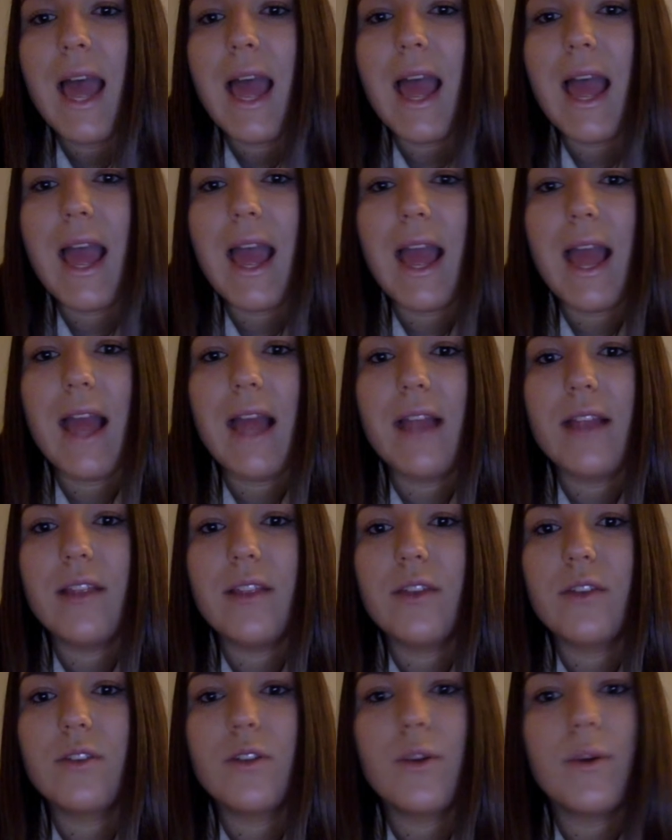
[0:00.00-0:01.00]
and
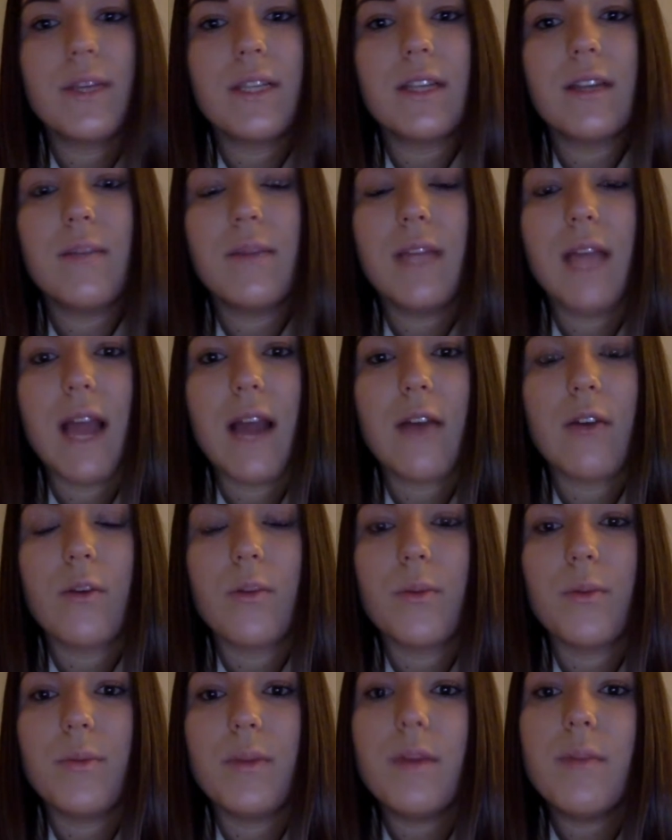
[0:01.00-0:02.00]
there's always going to be that
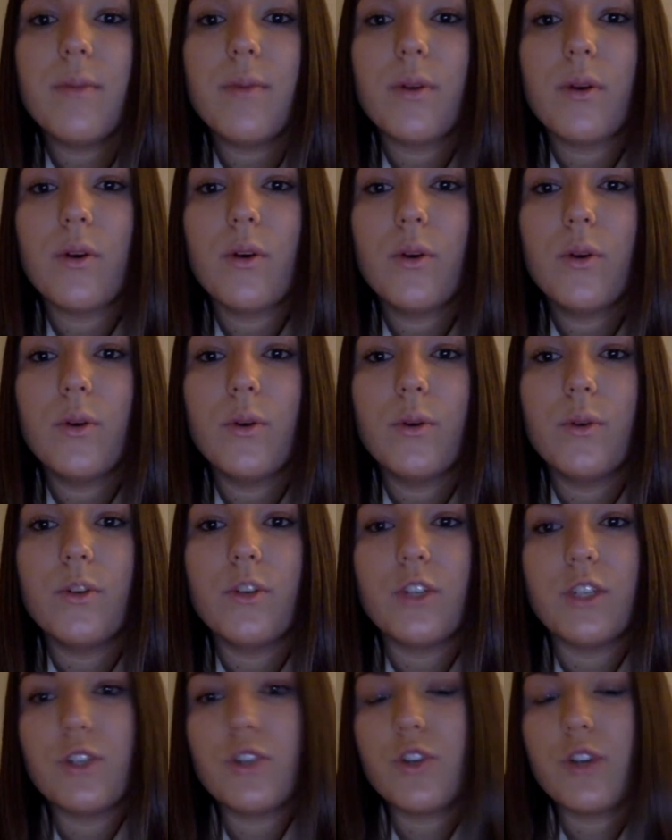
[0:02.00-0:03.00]
group of people who
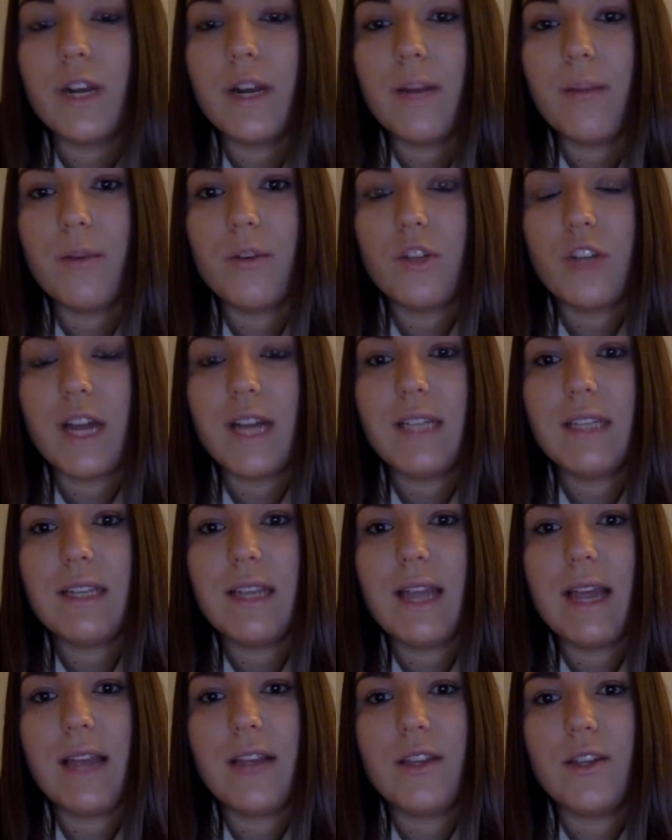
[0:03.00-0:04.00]
just straight up reject
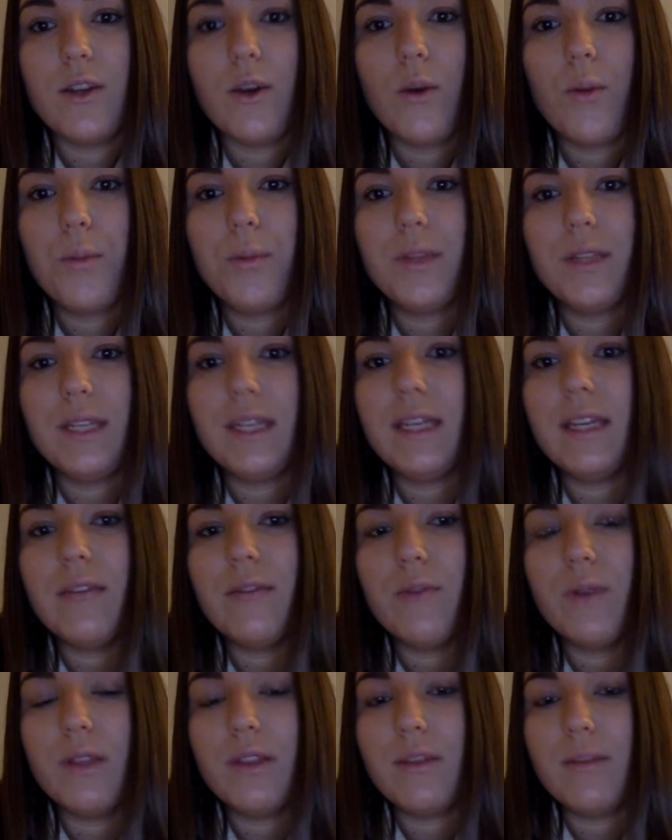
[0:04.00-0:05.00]
it and don't believe
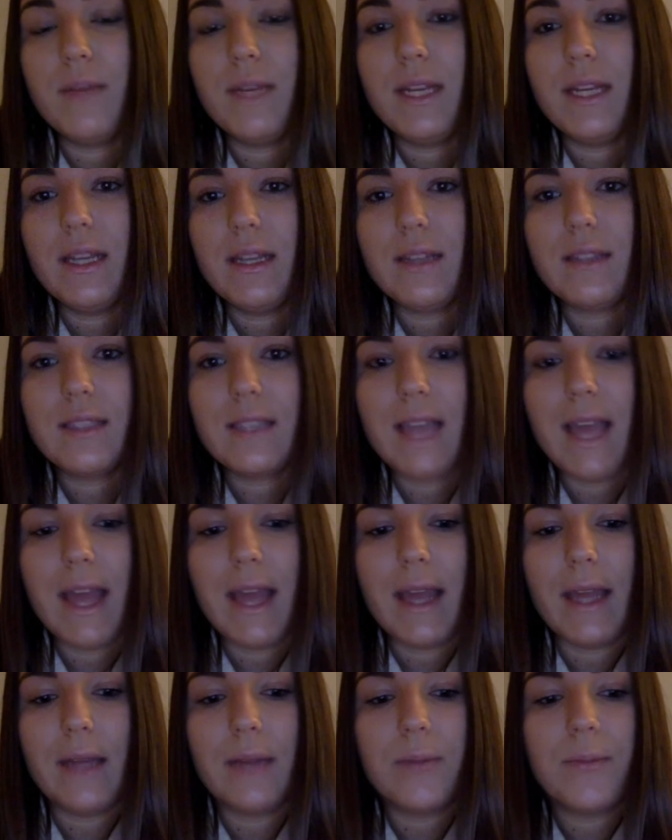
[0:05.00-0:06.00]
what the media is
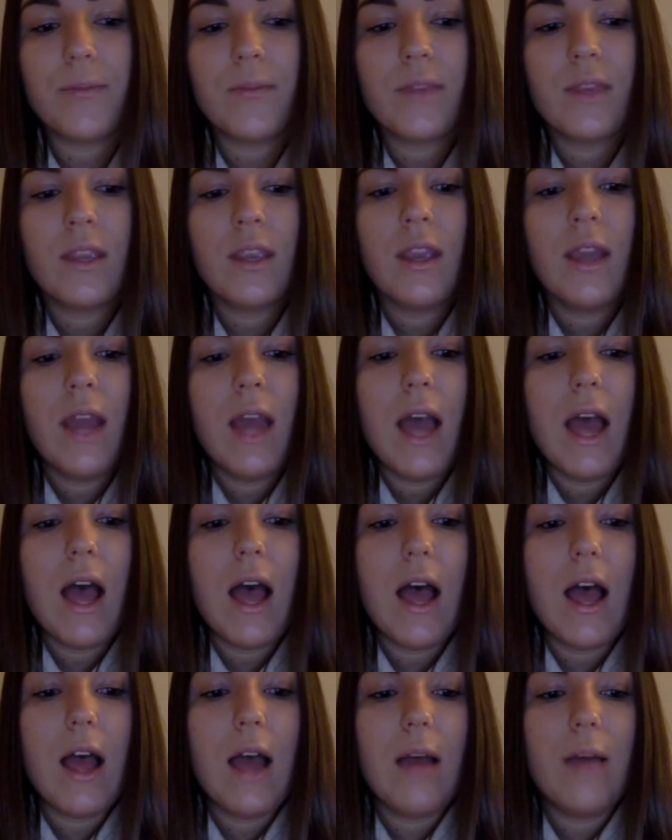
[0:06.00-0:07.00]
saying.
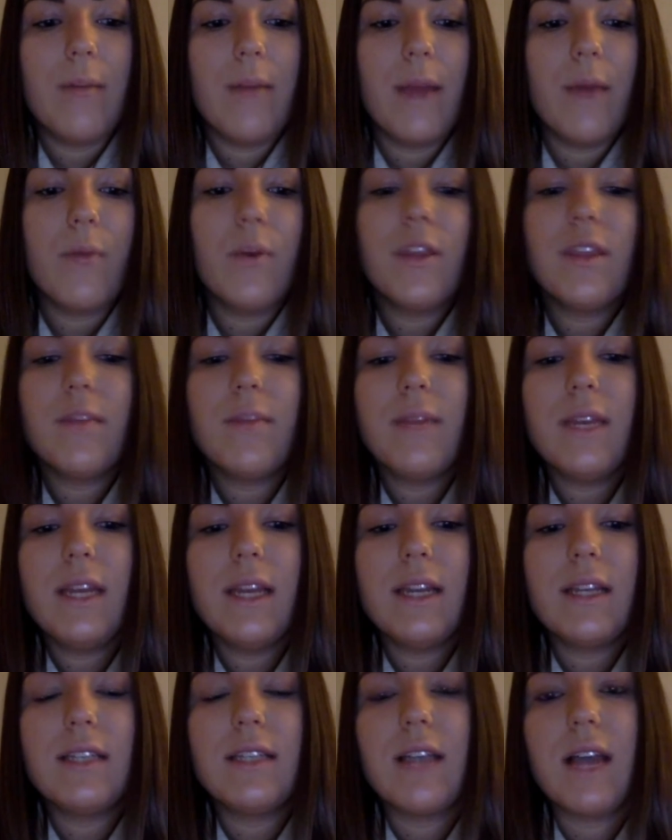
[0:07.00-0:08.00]
And what the
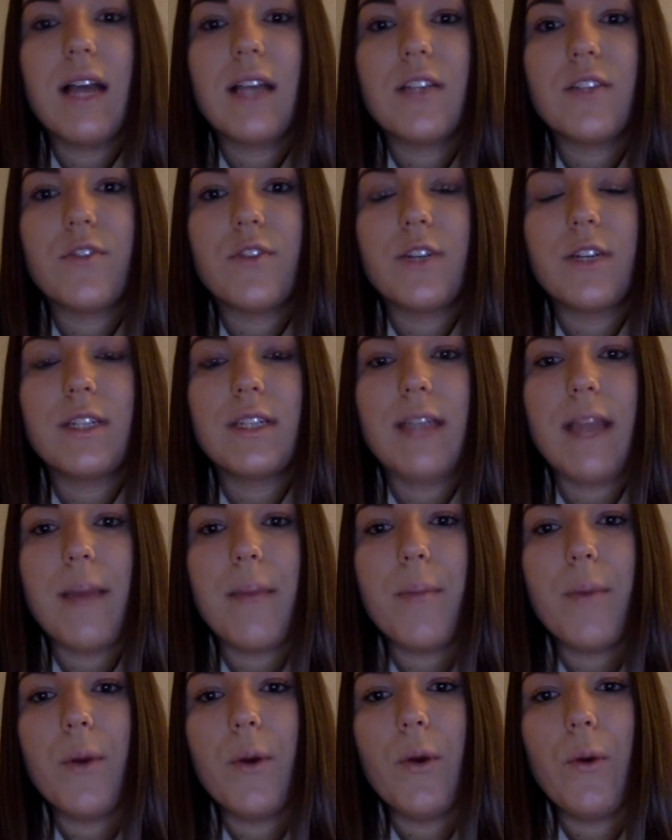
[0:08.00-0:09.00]
media does, for
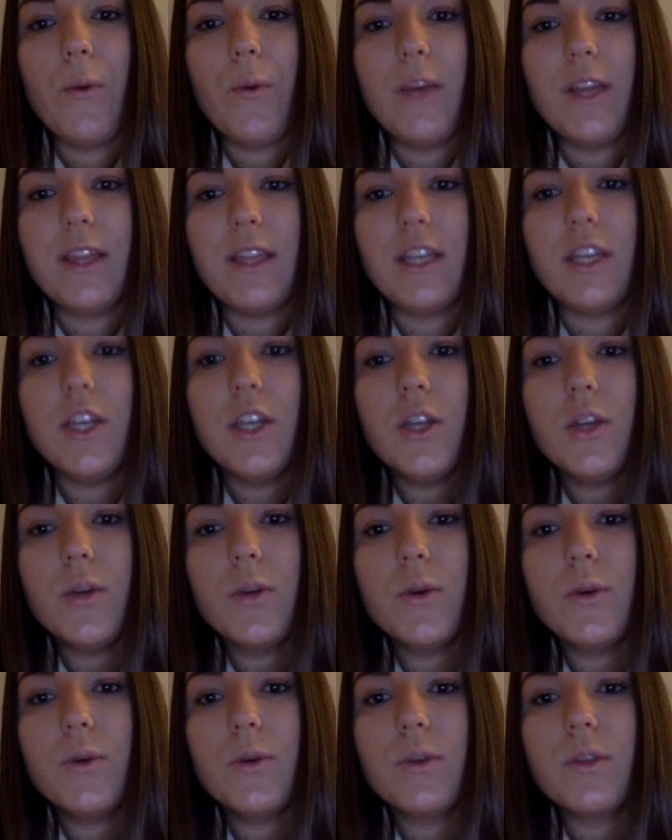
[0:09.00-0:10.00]
example, with the
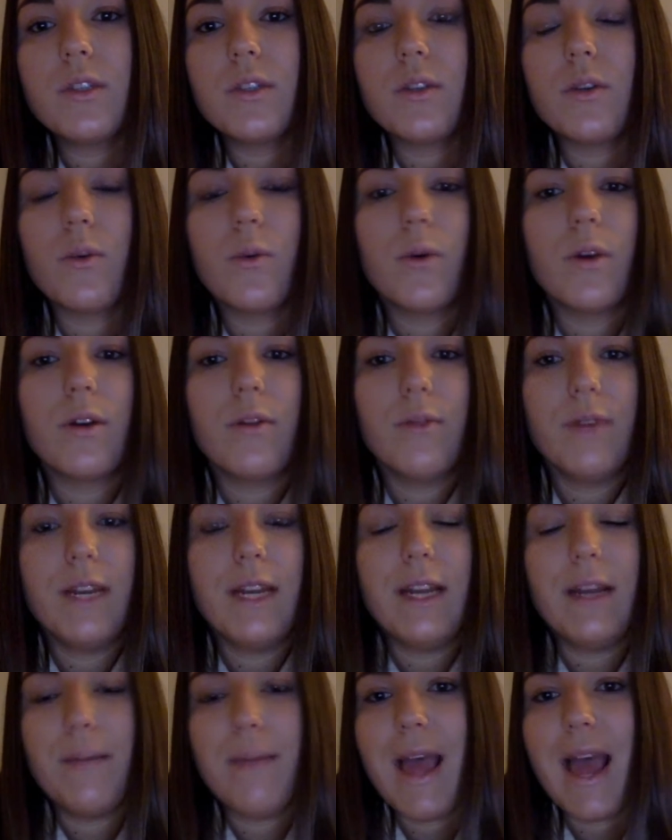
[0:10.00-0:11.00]
news or
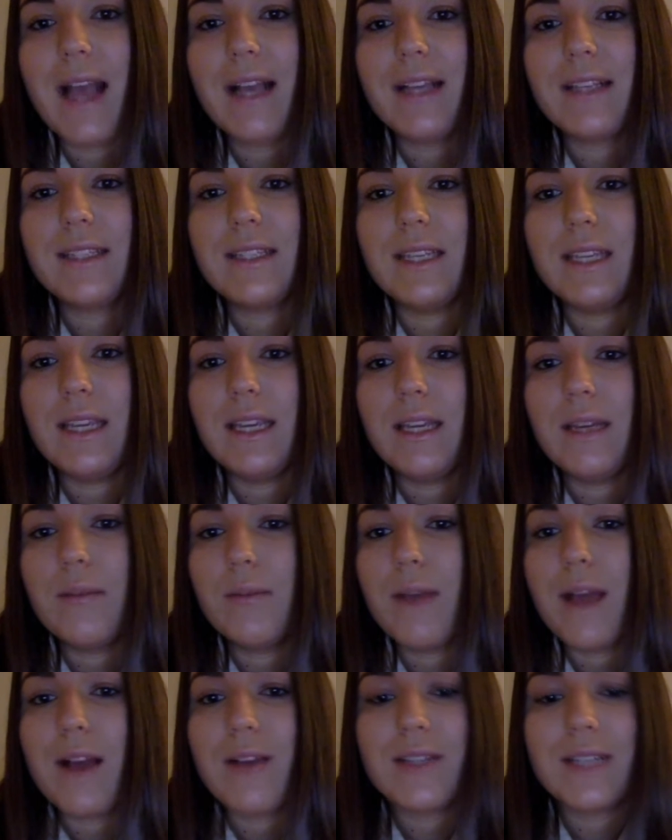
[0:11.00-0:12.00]
reading a magazine,
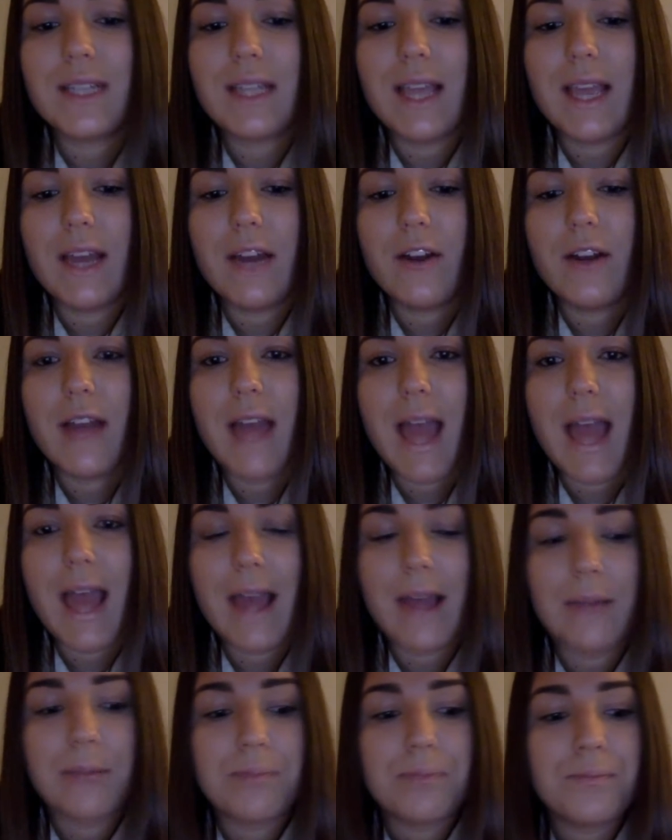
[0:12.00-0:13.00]
browsing the internet,